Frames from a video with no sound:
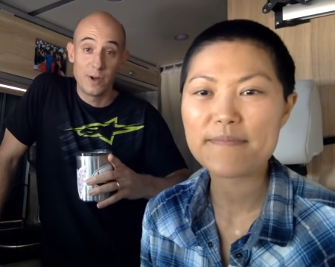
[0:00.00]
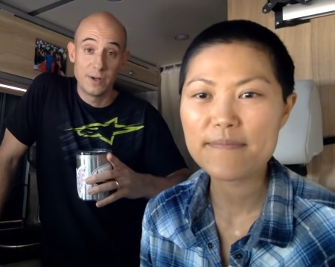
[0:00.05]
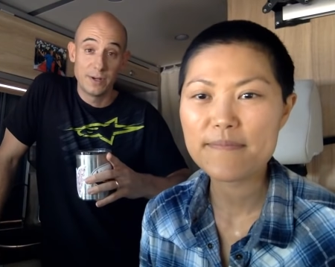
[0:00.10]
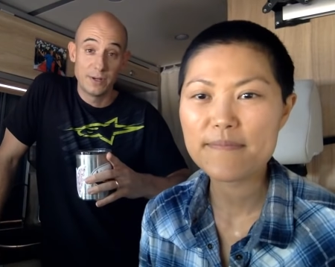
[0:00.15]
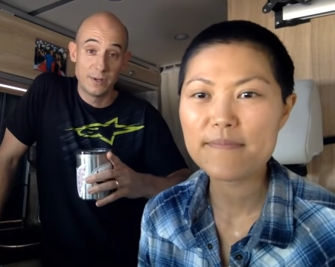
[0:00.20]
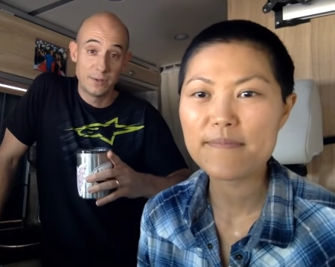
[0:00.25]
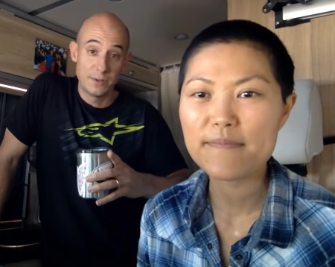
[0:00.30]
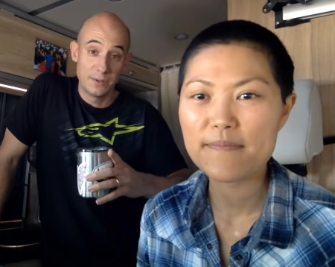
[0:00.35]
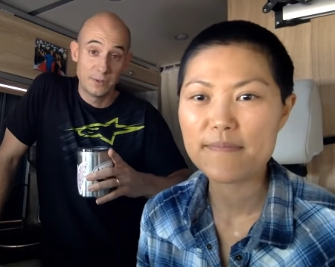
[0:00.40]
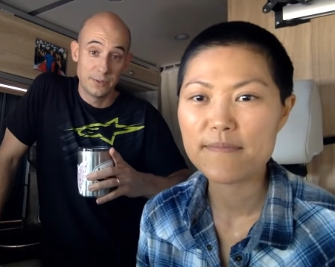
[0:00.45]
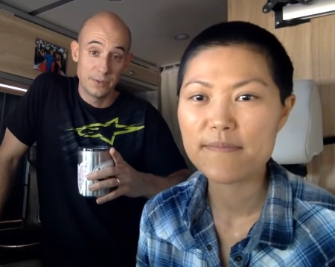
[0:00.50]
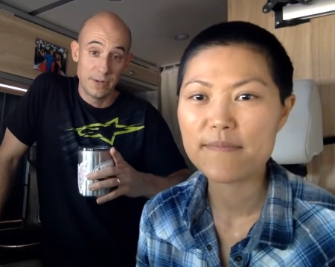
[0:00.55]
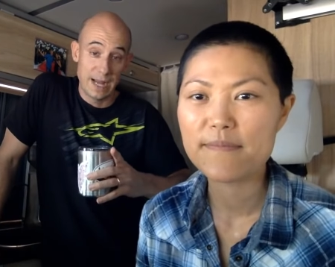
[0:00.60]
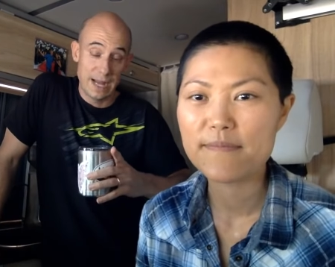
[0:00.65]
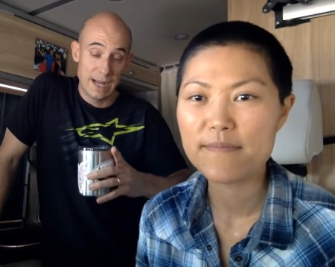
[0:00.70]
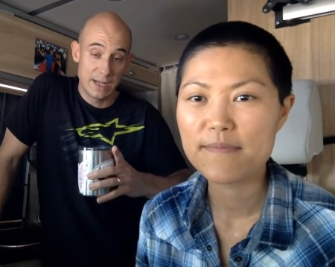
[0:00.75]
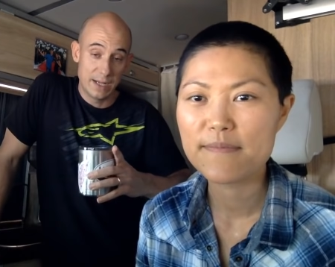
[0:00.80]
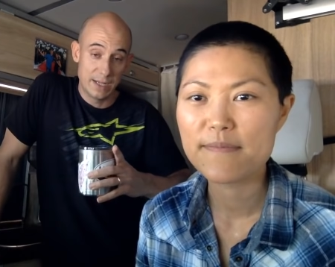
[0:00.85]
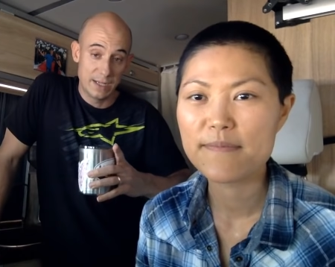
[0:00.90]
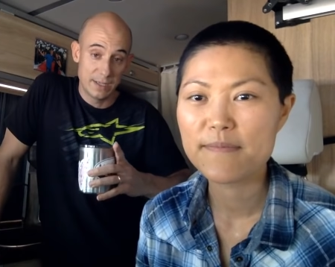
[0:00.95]
Speaker 1: who
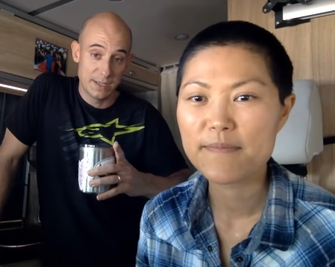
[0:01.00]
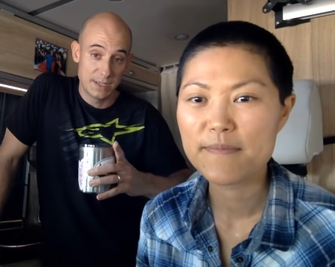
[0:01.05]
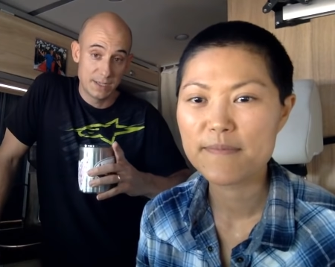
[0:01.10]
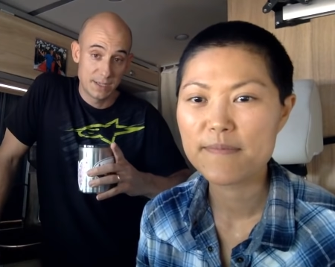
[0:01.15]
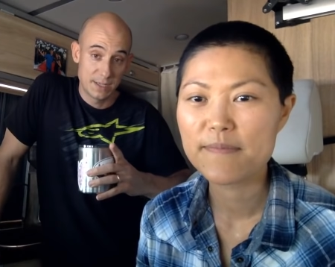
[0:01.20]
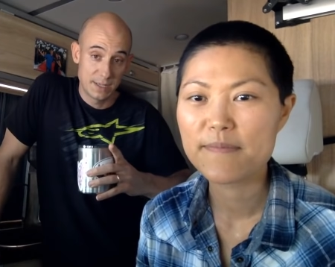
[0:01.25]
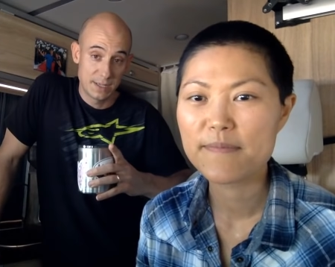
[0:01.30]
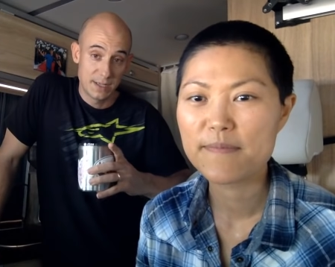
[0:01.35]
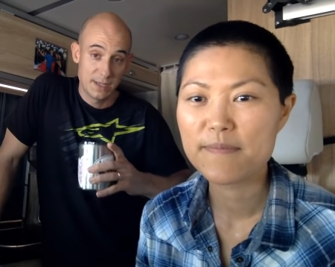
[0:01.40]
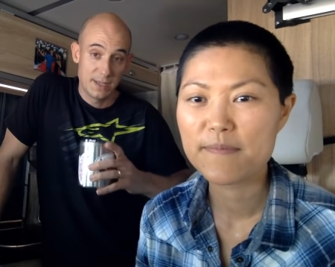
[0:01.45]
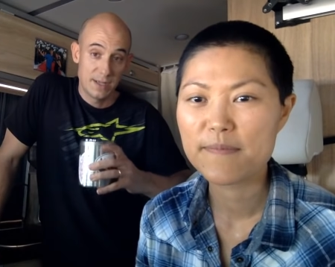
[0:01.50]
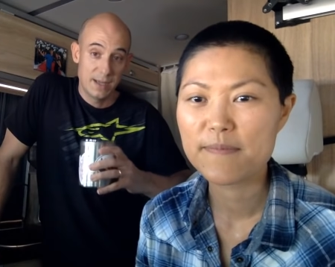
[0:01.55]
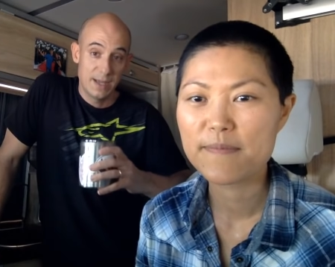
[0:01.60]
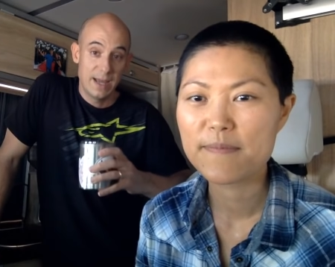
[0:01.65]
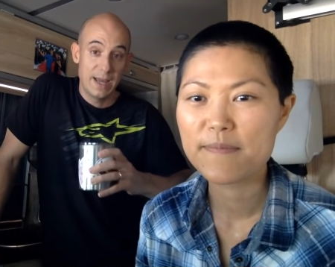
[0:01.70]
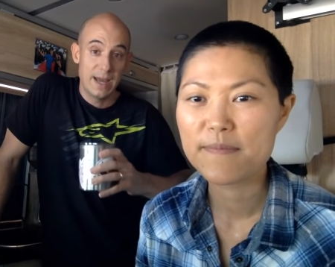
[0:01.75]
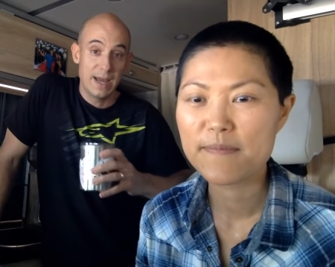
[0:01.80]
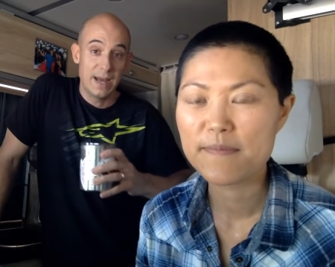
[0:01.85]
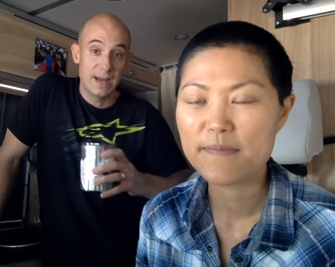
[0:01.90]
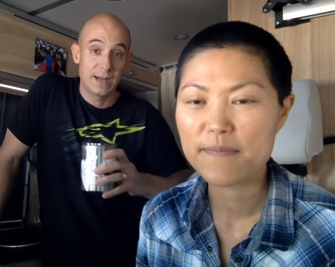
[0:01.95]
has
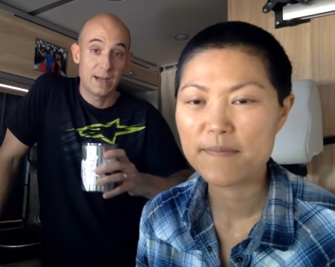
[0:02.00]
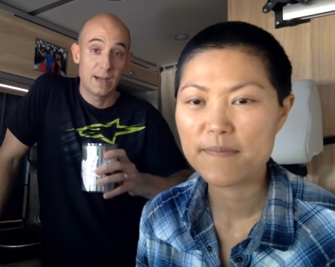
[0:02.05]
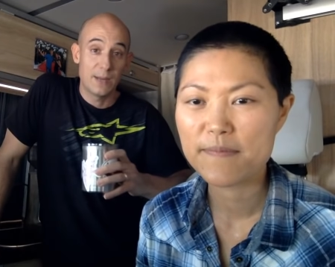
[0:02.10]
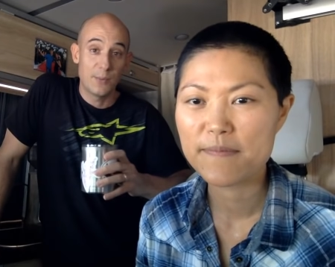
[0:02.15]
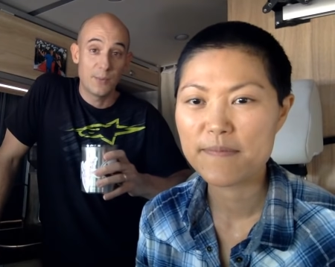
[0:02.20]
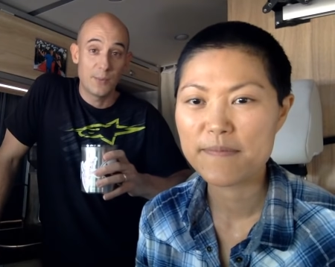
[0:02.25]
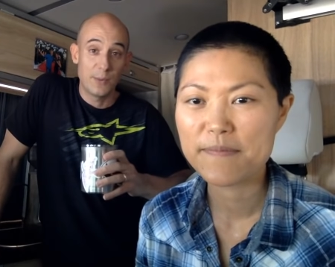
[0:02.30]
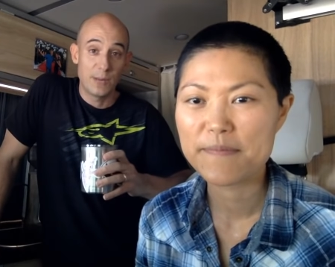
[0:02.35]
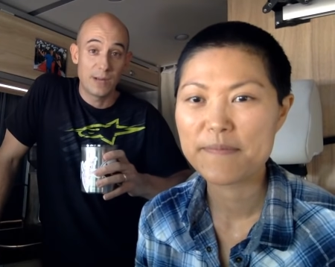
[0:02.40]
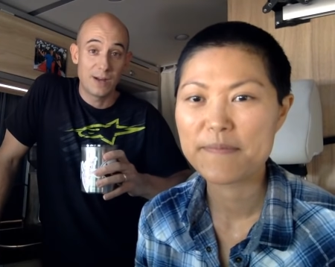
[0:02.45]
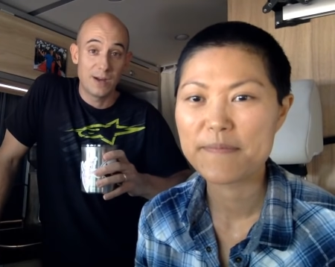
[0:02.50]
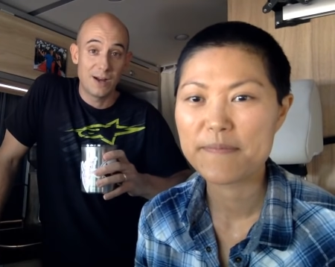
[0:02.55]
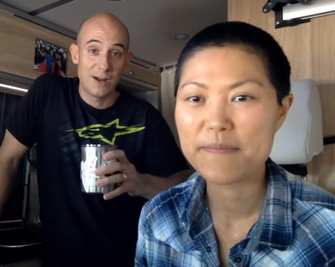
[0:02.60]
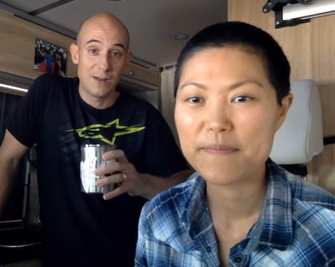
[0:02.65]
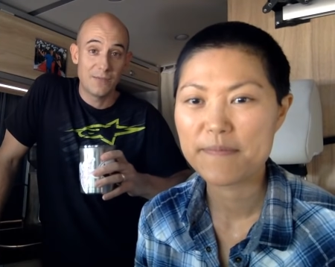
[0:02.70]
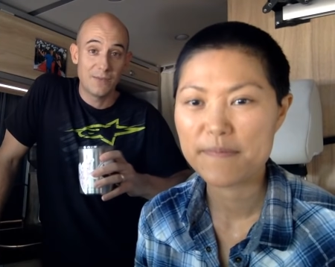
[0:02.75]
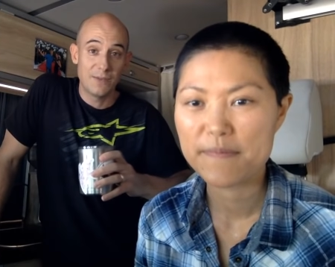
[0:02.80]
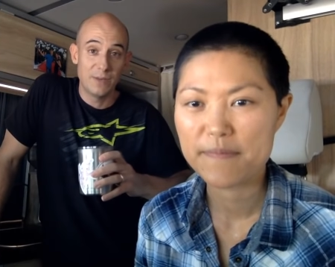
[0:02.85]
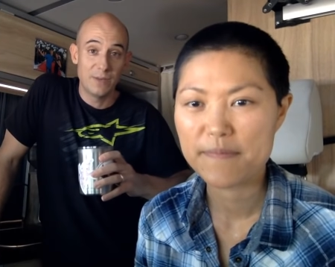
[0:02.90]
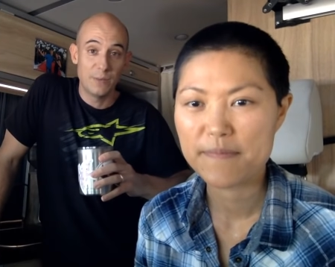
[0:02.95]
had a cup of my
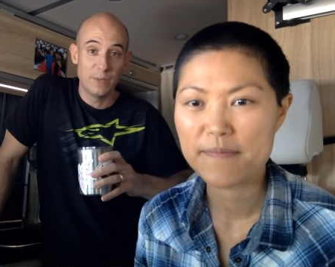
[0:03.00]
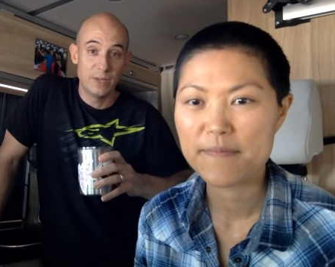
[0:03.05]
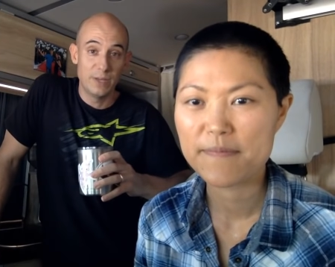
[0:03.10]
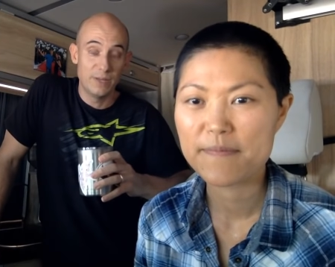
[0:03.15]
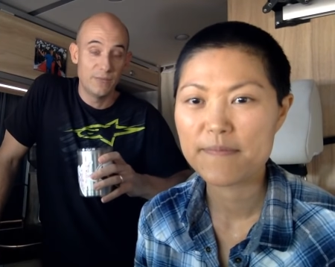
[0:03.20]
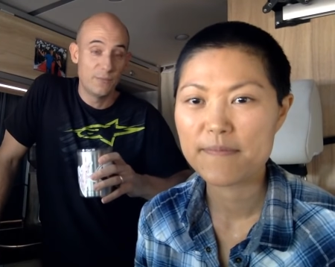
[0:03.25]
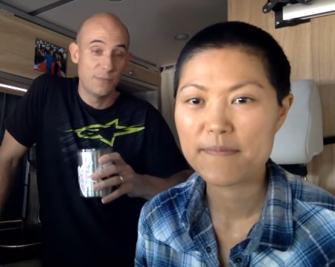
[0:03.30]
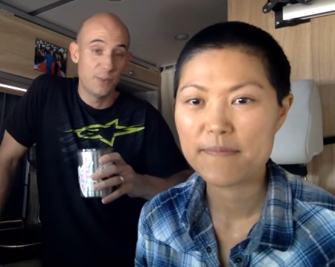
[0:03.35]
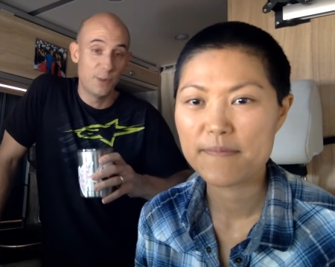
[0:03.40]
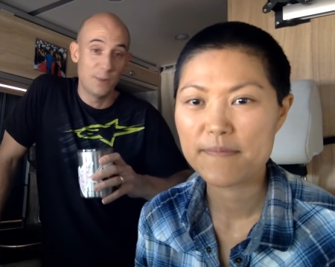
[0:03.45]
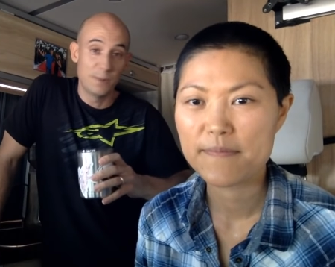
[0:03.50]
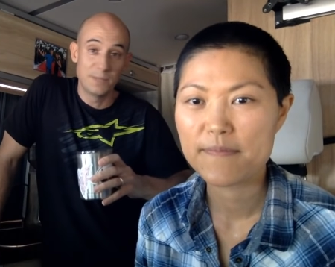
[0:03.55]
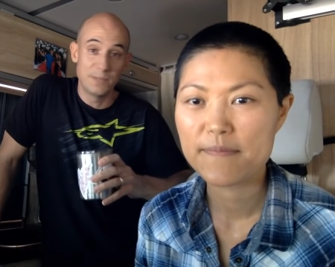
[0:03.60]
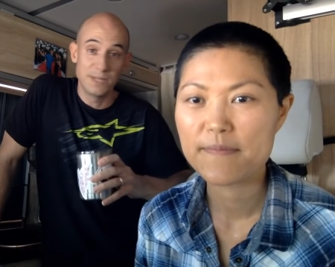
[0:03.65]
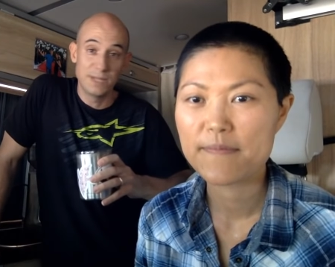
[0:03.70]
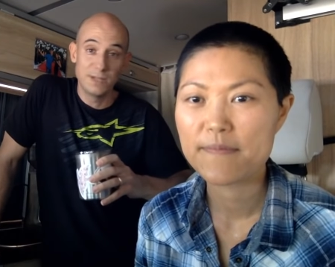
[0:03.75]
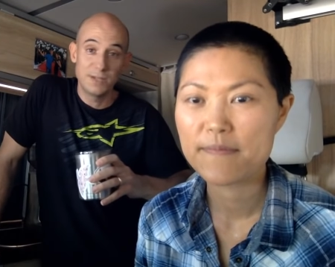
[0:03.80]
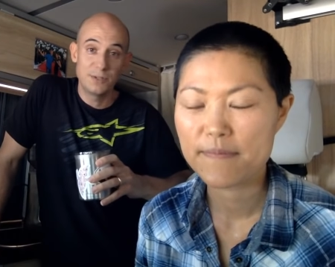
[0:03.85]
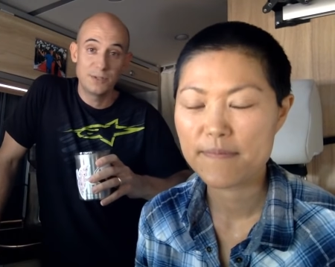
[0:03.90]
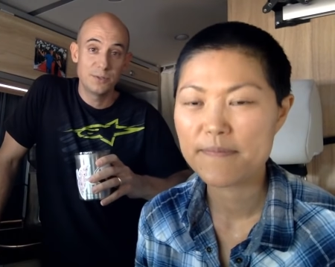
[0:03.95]
coffee, we've bumped
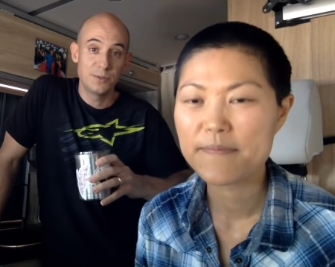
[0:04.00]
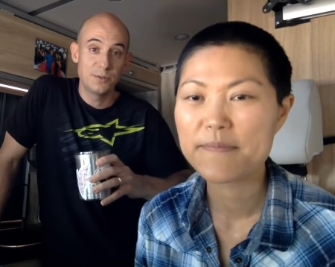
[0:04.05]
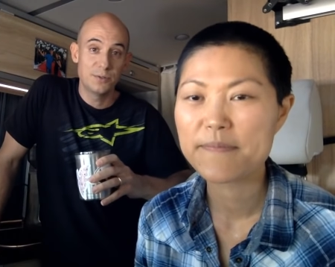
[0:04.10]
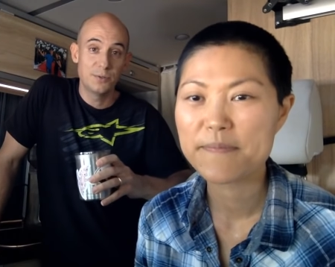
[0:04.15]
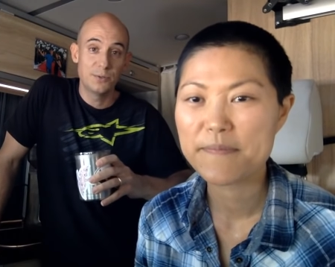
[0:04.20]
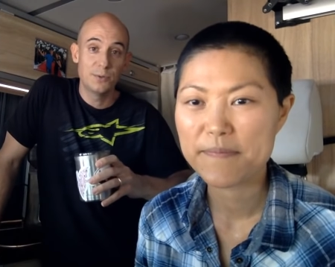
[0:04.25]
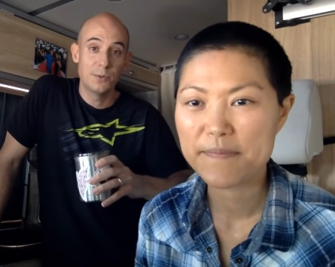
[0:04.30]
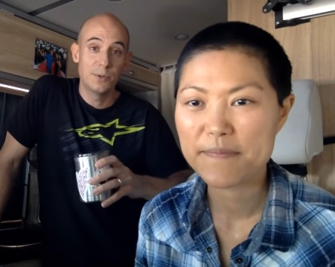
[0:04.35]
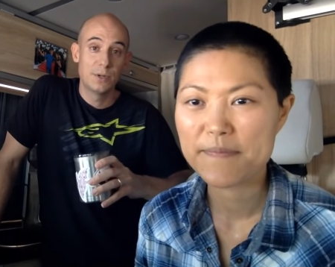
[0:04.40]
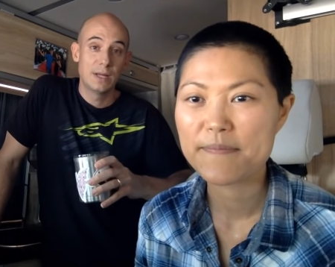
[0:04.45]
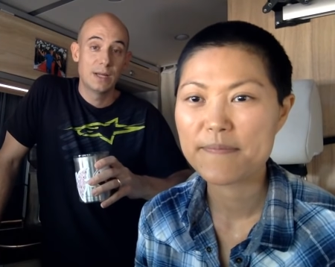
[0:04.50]
into.